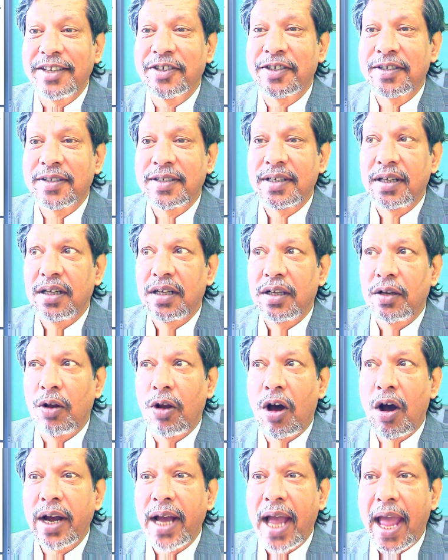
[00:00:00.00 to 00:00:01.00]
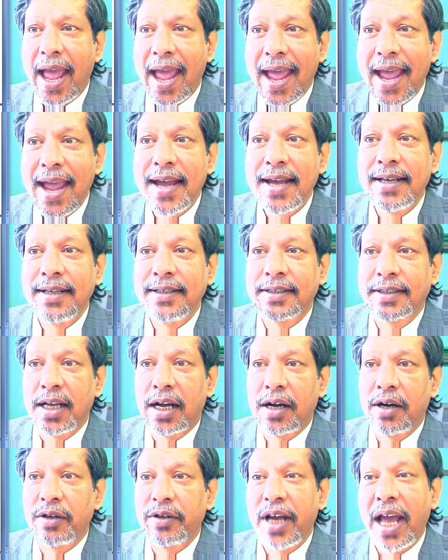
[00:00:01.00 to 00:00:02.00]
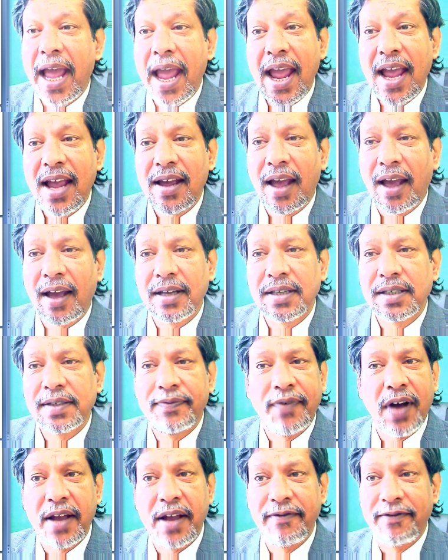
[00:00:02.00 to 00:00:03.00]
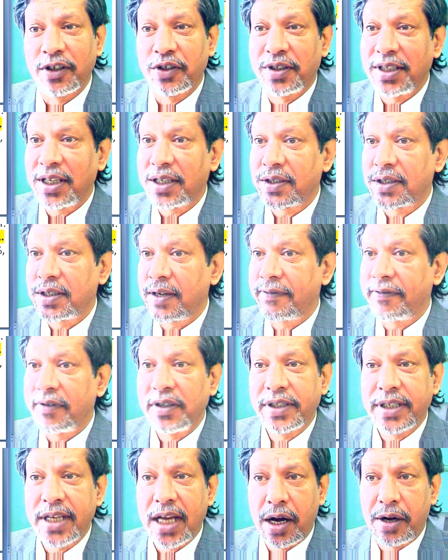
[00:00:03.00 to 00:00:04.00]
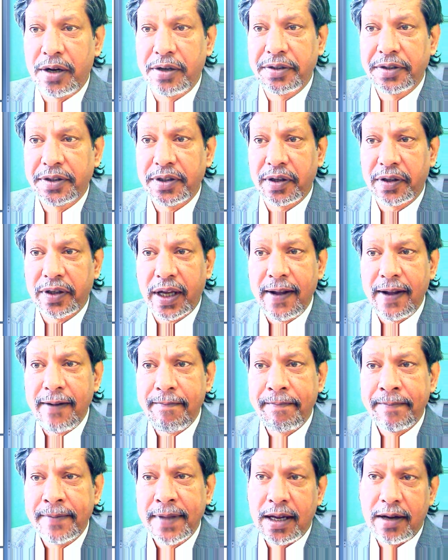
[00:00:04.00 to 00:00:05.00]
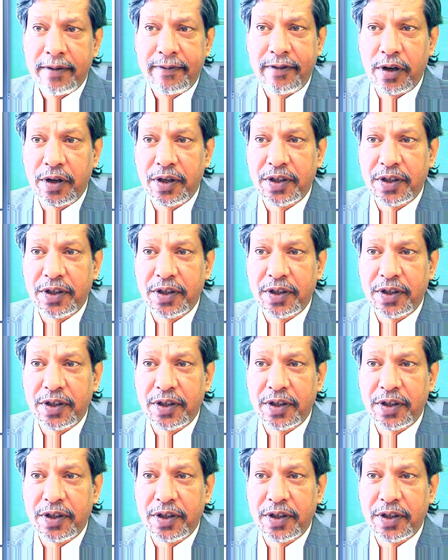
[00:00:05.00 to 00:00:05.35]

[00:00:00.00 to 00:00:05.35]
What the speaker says: Taste. Long A sound. A has 5 or 6 different sounds. Okay.